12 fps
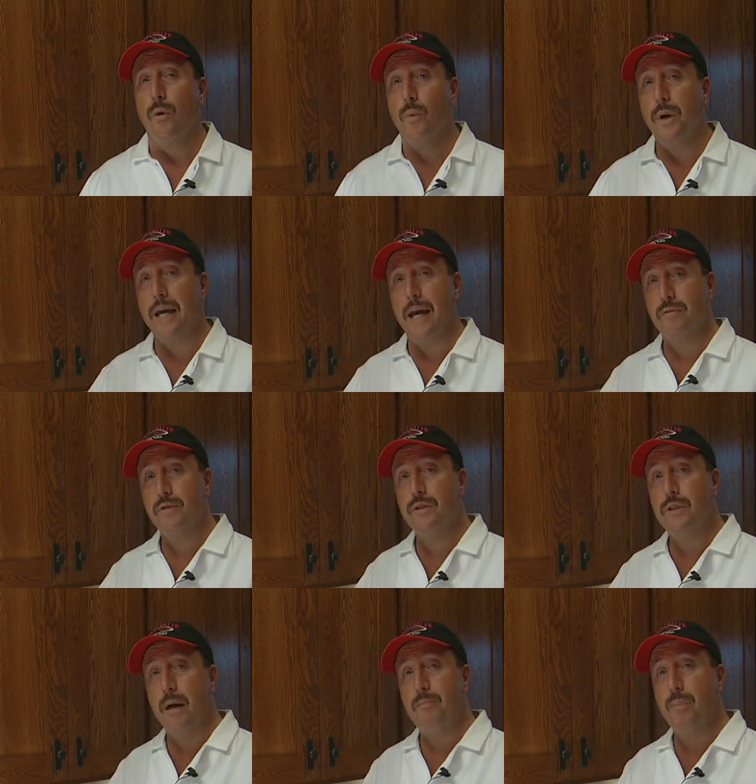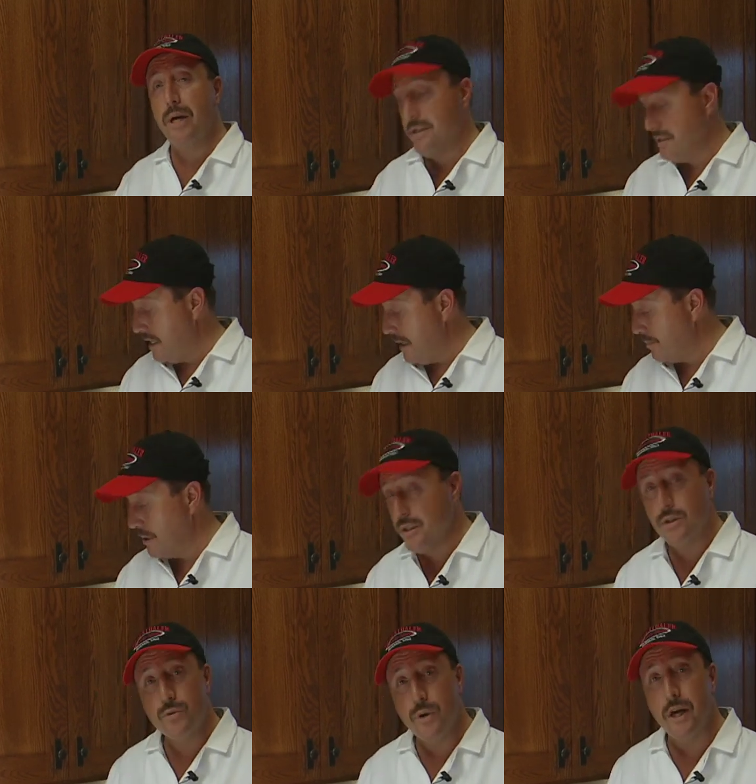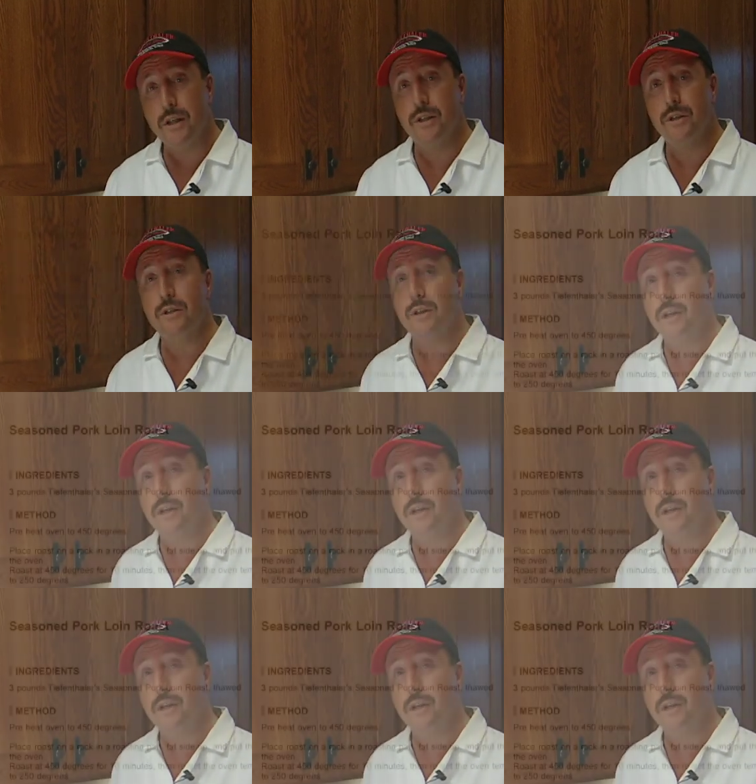we have step-by-step instructions to